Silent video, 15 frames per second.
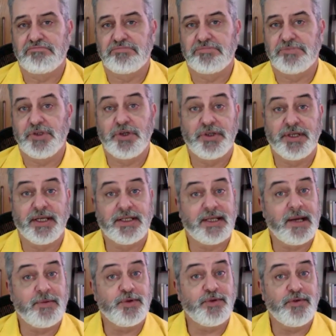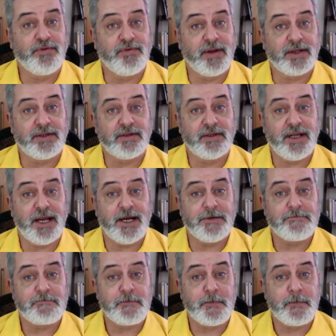Do you take time to reflect on
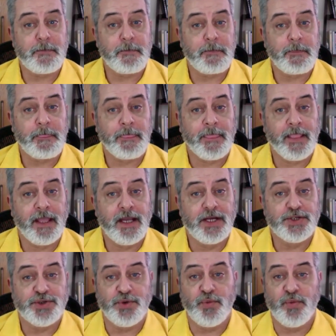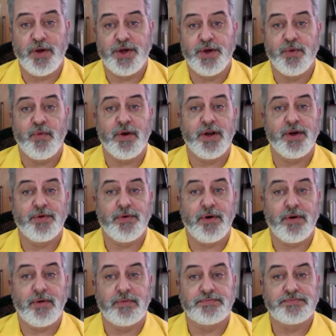that? So when you want to grow,